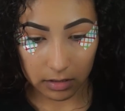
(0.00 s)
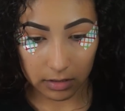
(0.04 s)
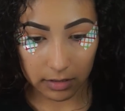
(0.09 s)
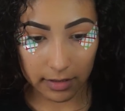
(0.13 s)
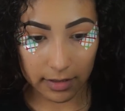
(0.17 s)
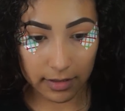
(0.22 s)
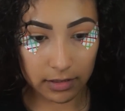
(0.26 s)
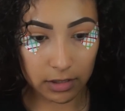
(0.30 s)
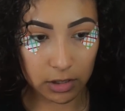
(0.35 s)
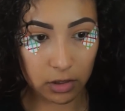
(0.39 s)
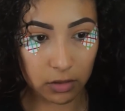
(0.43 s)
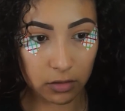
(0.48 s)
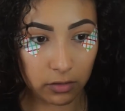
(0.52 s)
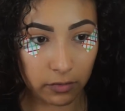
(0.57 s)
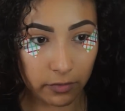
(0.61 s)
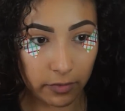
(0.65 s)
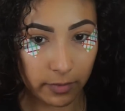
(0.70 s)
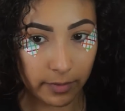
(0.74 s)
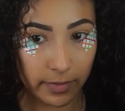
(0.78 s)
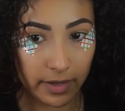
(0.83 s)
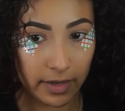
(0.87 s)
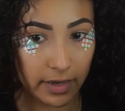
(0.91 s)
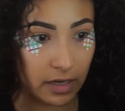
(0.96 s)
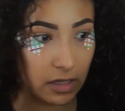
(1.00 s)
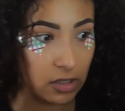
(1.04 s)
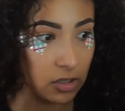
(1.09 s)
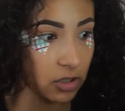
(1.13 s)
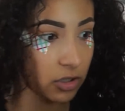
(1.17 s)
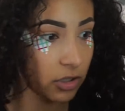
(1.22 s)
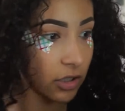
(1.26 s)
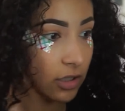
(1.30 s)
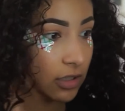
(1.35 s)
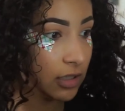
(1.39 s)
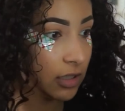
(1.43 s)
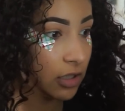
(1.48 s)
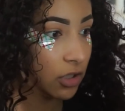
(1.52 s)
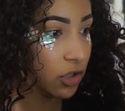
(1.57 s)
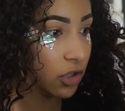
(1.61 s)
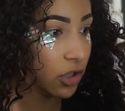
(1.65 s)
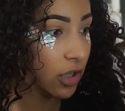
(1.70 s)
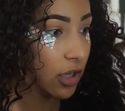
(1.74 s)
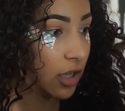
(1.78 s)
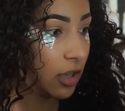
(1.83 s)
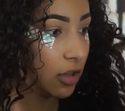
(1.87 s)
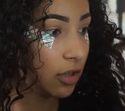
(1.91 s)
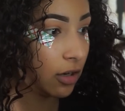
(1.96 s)
And so for my next transition
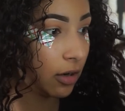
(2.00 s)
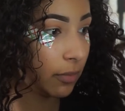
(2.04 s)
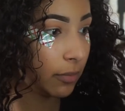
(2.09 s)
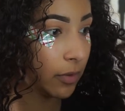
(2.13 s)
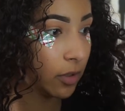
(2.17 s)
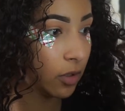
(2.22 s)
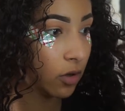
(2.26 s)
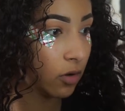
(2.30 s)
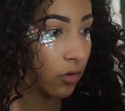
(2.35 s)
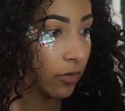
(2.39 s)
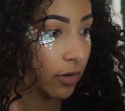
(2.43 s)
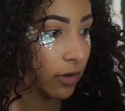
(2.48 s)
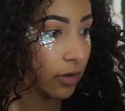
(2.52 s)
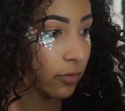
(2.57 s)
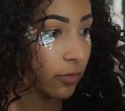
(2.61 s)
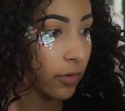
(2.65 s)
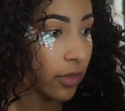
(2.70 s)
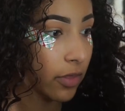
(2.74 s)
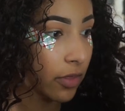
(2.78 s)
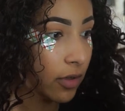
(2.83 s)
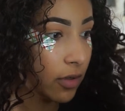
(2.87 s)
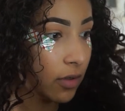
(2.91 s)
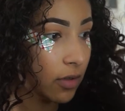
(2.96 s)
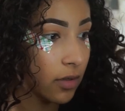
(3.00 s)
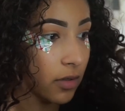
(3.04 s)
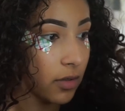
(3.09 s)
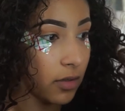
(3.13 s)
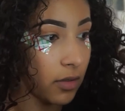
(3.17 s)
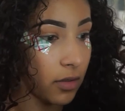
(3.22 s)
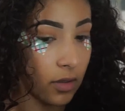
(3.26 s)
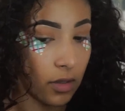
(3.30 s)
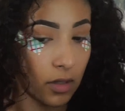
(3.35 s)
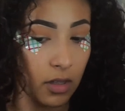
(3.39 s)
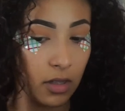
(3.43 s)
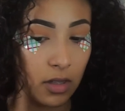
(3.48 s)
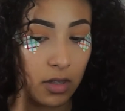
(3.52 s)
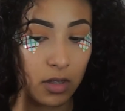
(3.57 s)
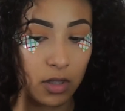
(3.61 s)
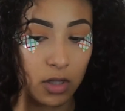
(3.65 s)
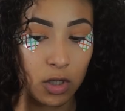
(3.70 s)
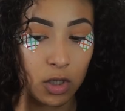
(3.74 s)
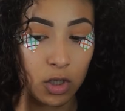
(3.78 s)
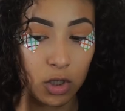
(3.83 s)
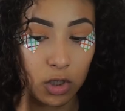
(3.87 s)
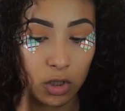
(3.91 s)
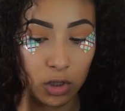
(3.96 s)
color, I'm gonna go in with a
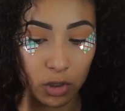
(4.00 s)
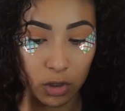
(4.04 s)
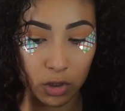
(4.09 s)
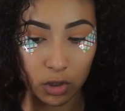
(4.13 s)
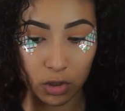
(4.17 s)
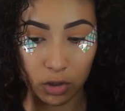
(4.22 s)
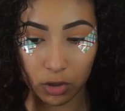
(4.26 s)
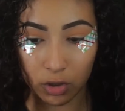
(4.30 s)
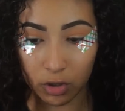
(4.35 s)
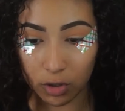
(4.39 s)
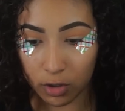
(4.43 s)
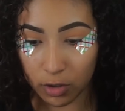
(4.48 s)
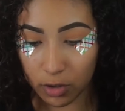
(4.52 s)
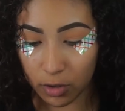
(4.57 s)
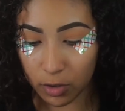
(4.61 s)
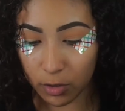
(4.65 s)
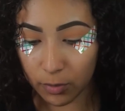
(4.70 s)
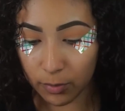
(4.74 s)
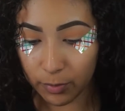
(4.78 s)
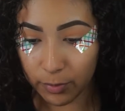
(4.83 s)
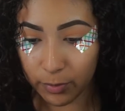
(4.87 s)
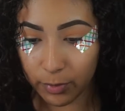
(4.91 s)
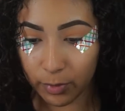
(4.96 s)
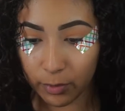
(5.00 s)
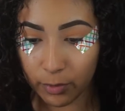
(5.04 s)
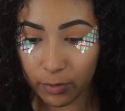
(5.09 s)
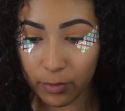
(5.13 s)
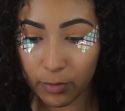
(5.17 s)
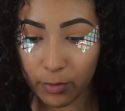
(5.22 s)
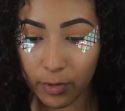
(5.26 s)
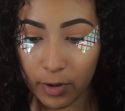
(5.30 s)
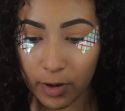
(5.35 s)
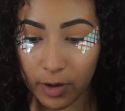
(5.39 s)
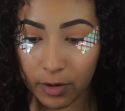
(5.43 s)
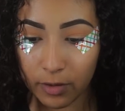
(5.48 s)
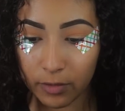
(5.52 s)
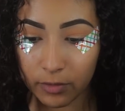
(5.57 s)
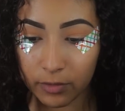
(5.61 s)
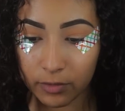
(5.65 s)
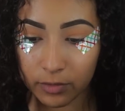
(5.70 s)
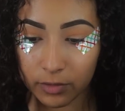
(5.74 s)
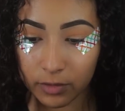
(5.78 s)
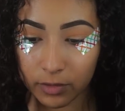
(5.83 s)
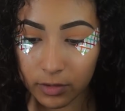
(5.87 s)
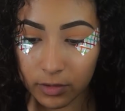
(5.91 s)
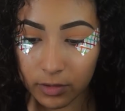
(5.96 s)
darker
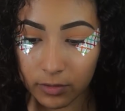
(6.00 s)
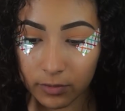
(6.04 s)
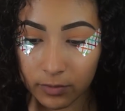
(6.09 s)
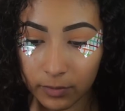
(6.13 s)
brown.